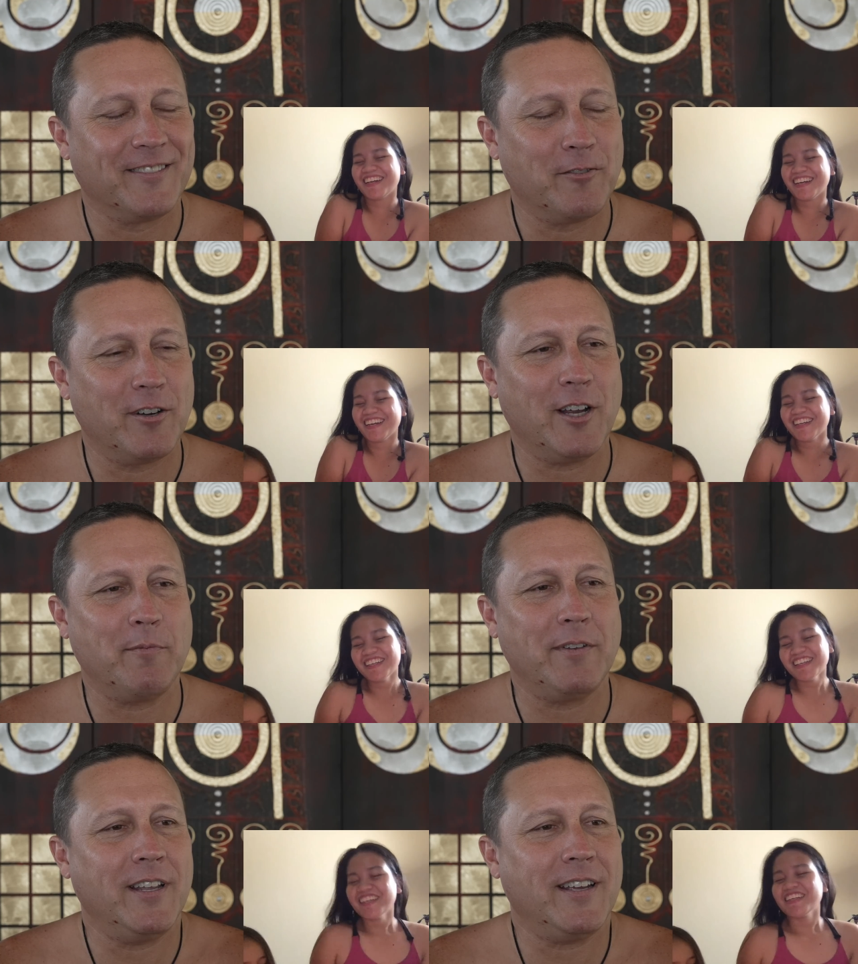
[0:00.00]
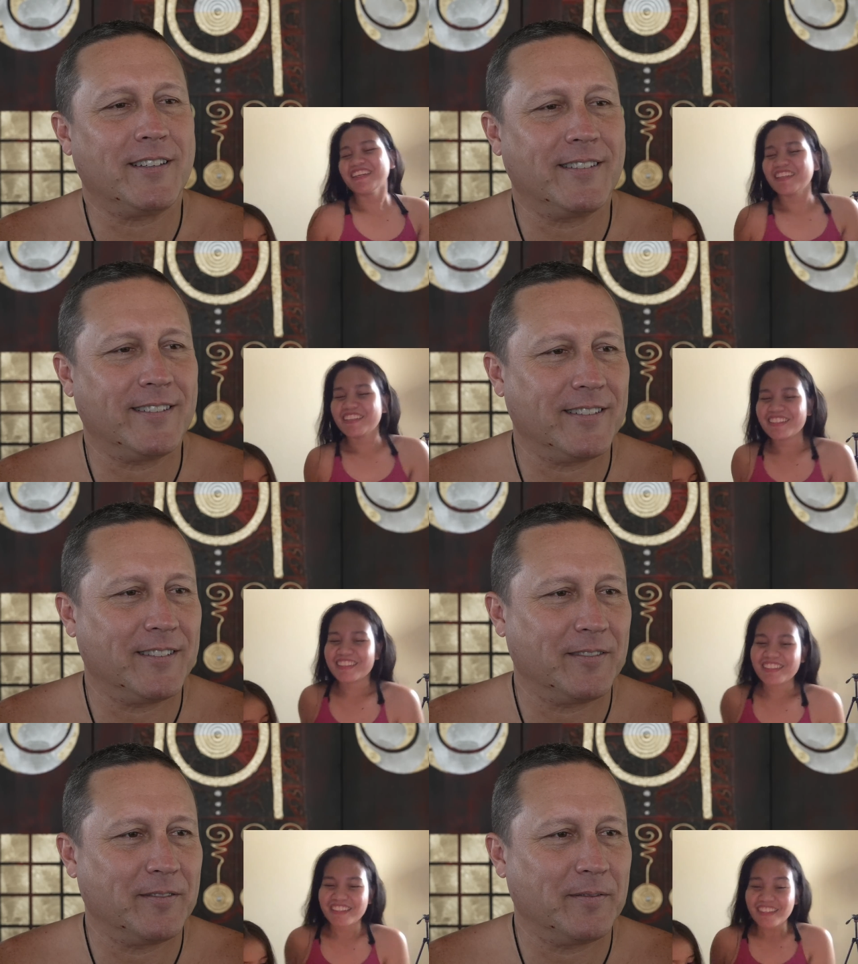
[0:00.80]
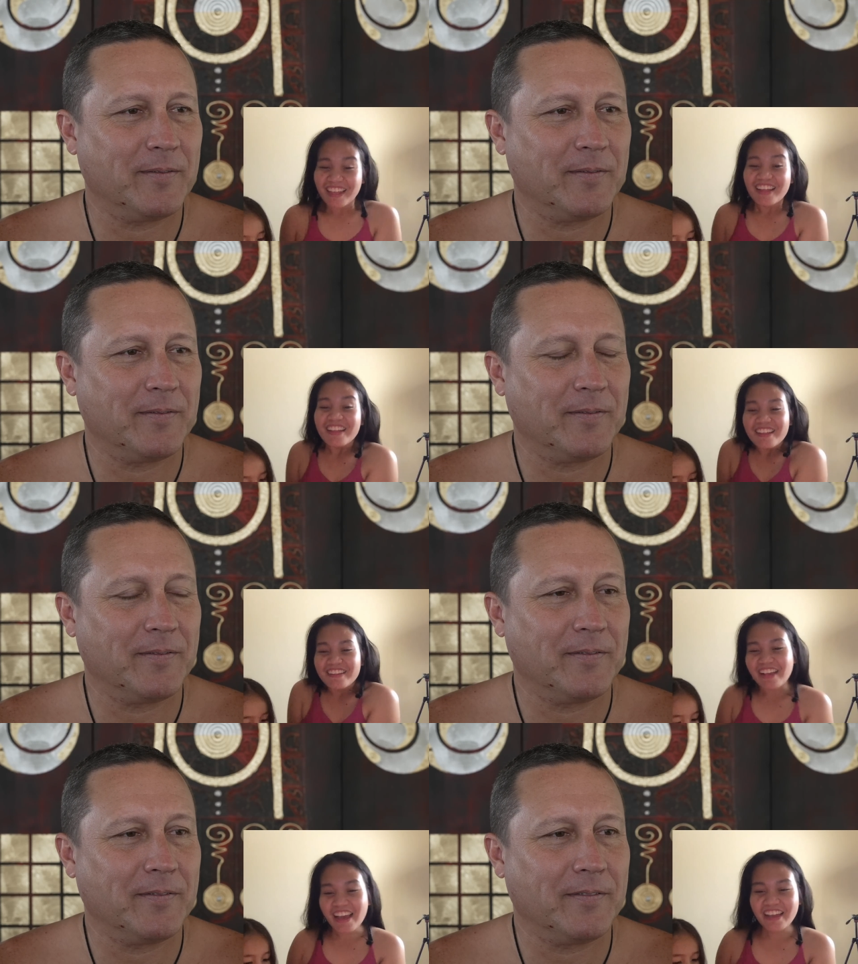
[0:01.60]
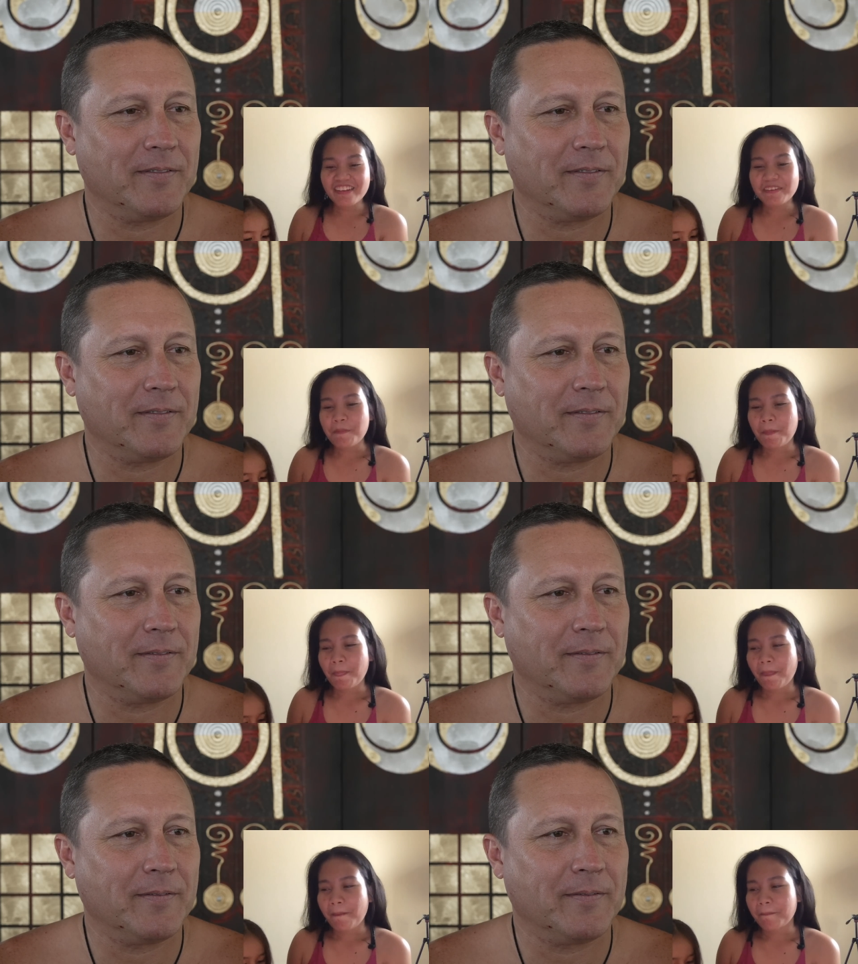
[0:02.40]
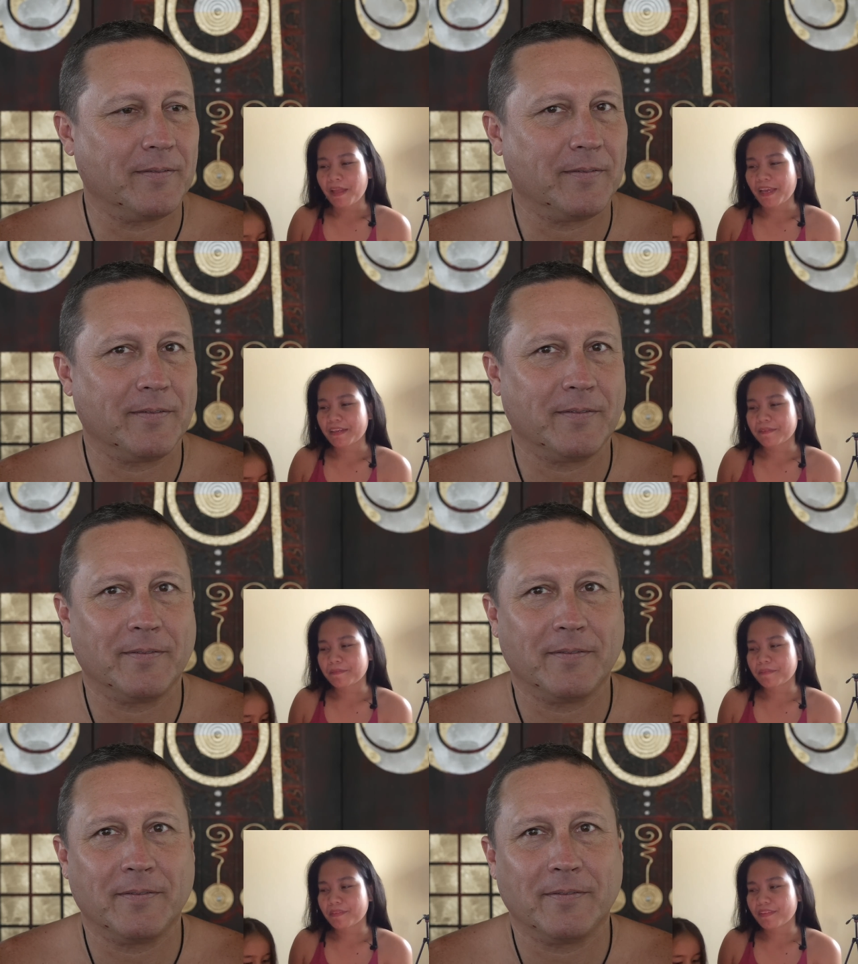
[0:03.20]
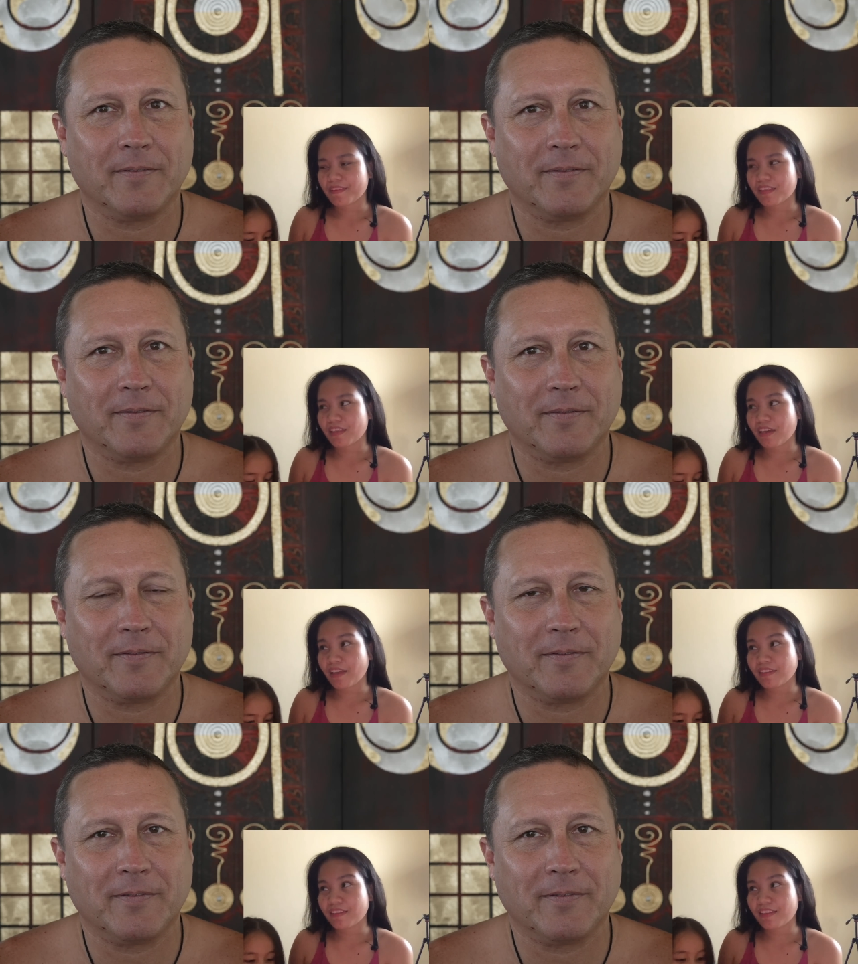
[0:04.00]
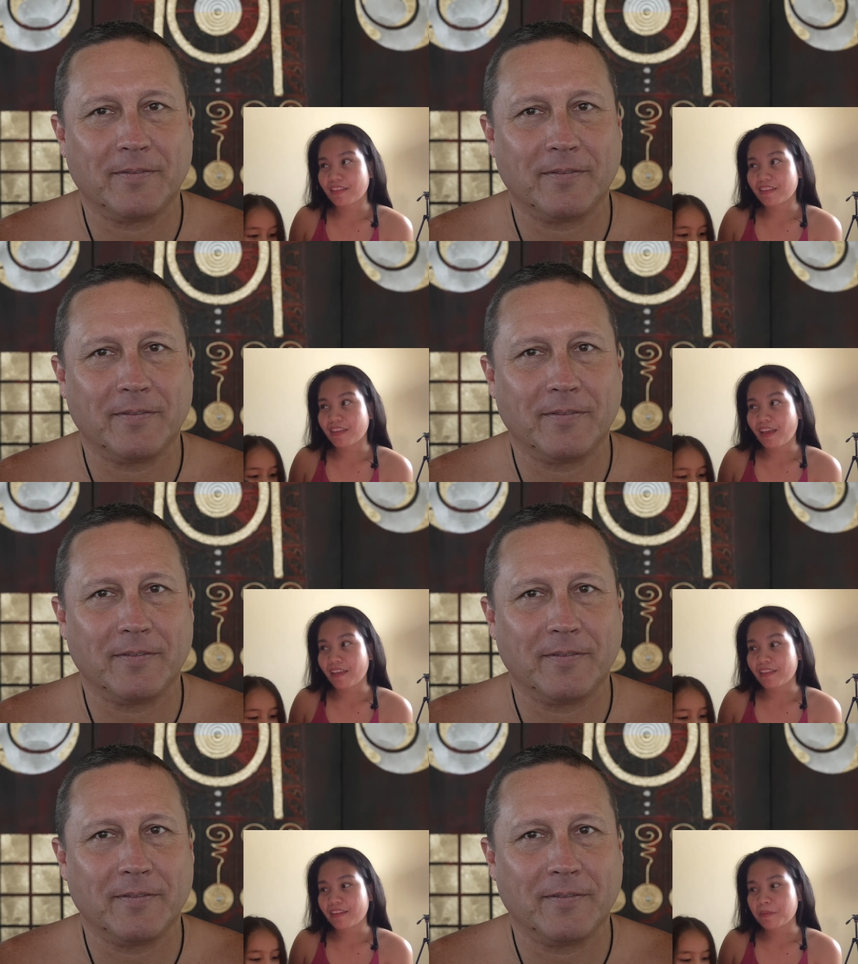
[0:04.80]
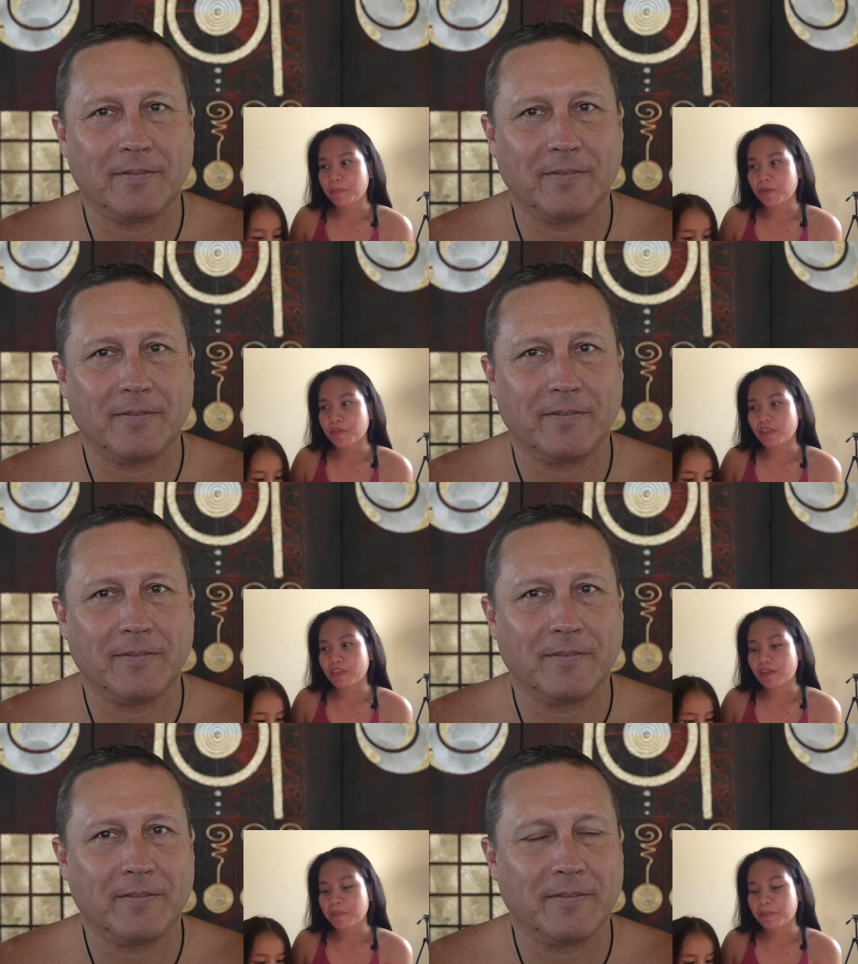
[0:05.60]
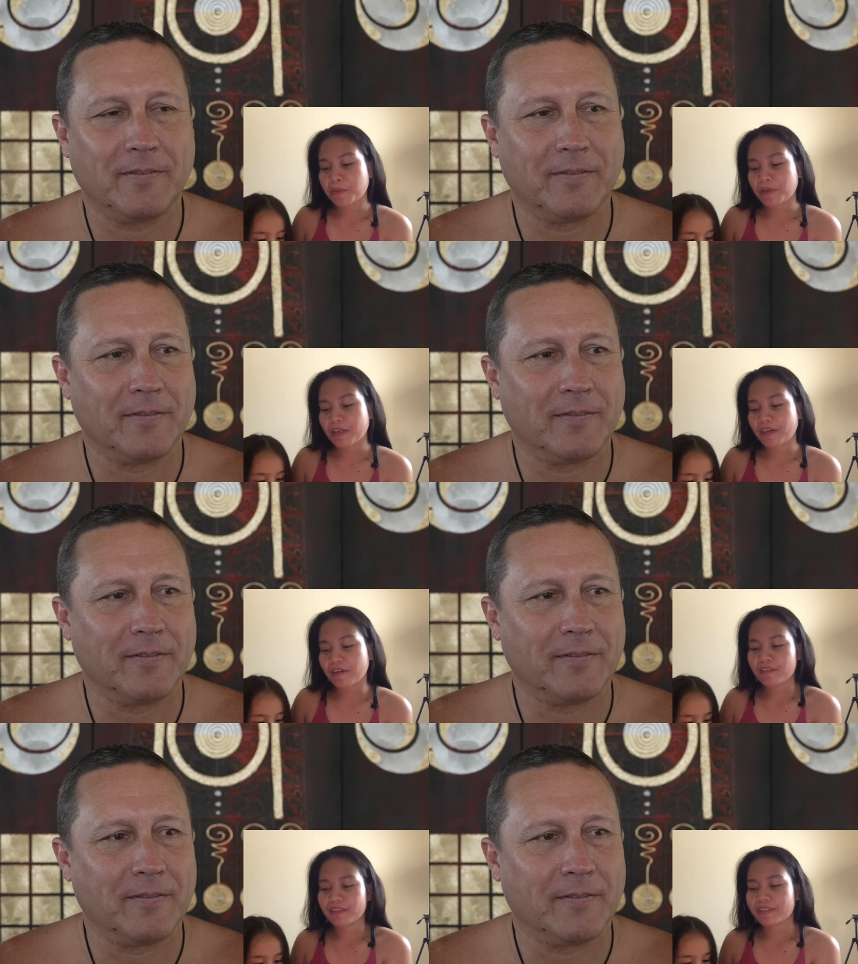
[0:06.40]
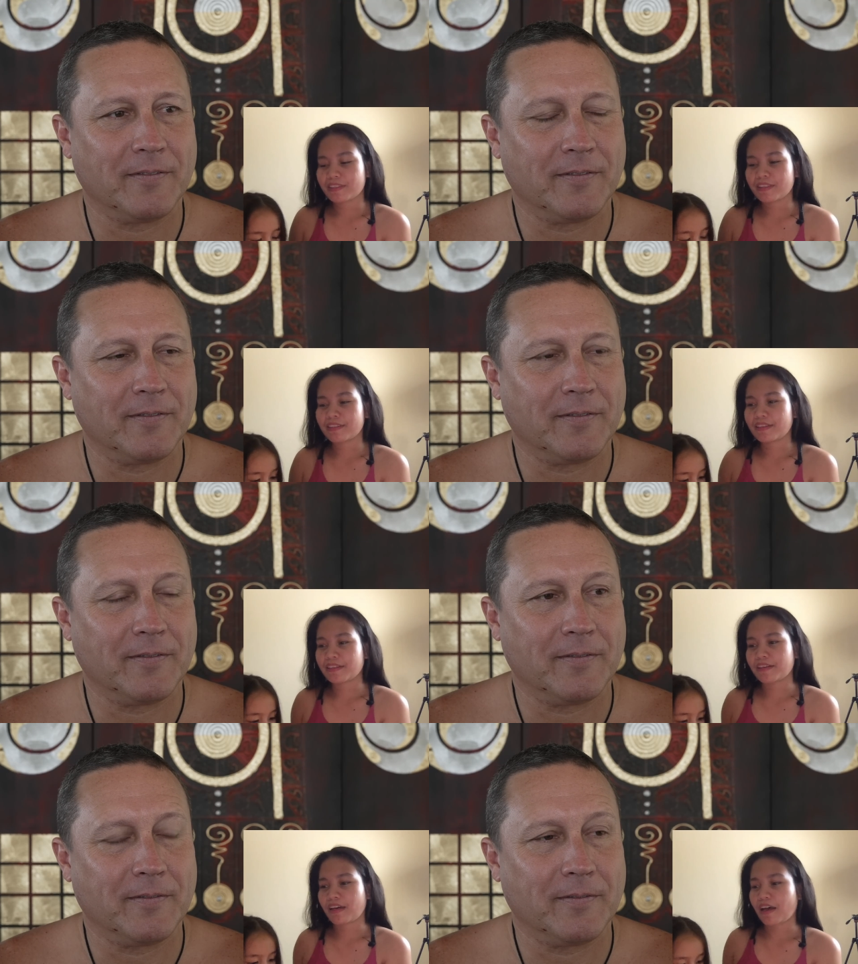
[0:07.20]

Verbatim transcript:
Speaker 1: what happened next?
Speaker 2: Then like 8 in the morning, they have kuya already in the